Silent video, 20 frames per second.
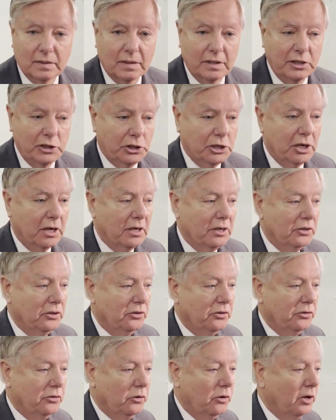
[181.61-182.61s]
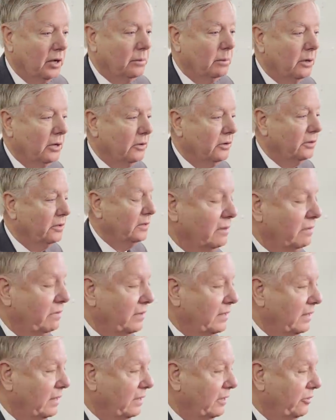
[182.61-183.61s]
He shot his grandmother
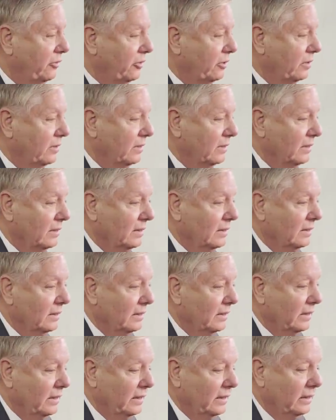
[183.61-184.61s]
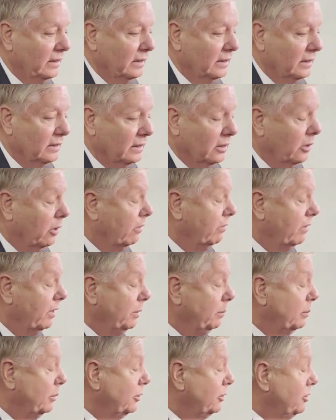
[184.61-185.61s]
face. He
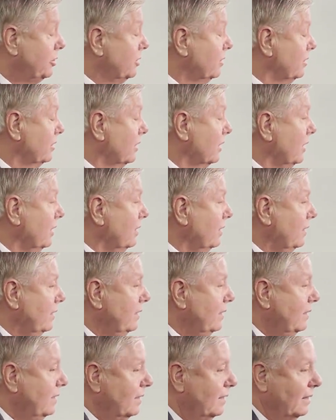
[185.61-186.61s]
lawfully purchased a gun.